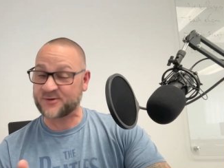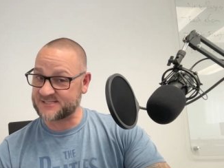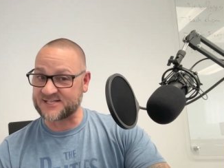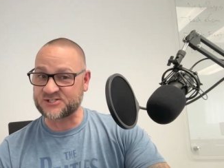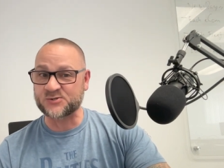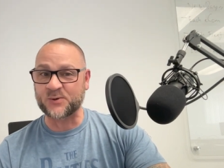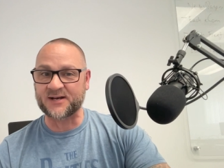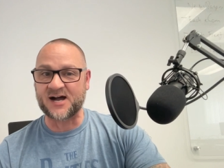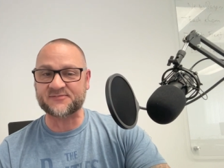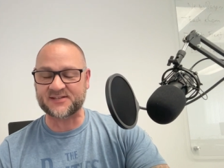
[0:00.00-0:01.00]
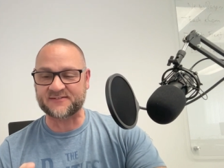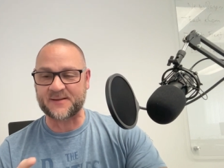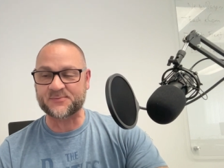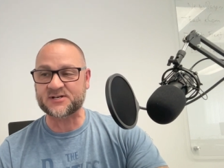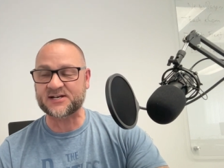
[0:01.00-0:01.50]
which I do quite often, if
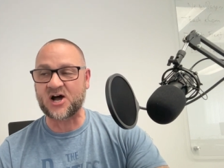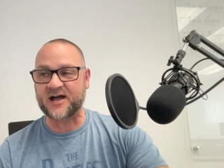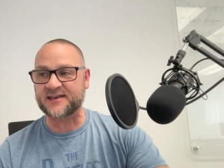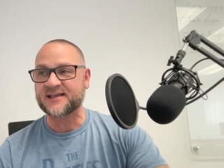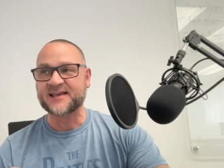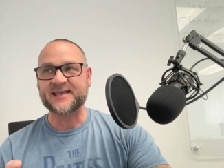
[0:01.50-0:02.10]
I put it on,